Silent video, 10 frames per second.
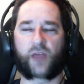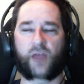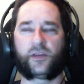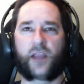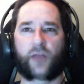
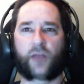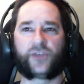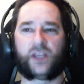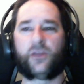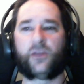else
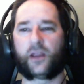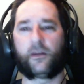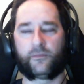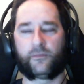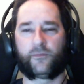in there
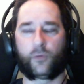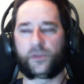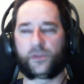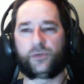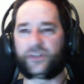for me
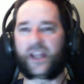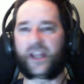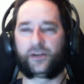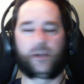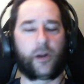to
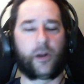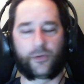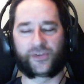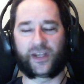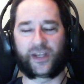set in all
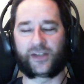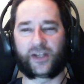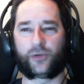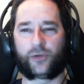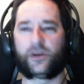those settings that I
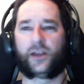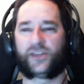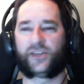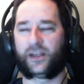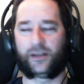could not
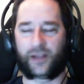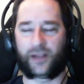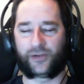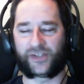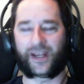set, that I
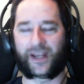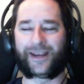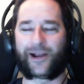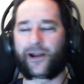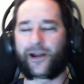could set any
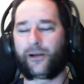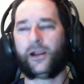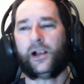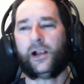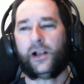higher.
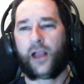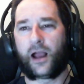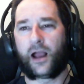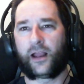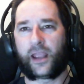
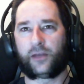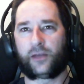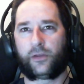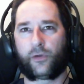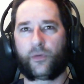And
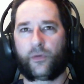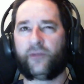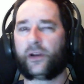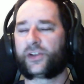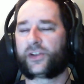throughout my
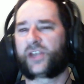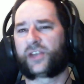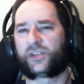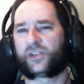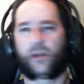various
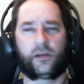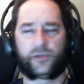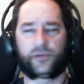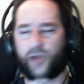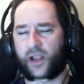tests on
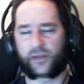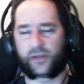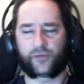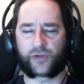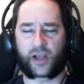
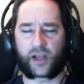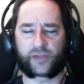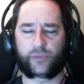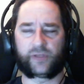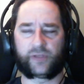different tracks and
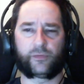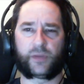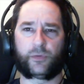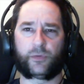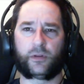with different people,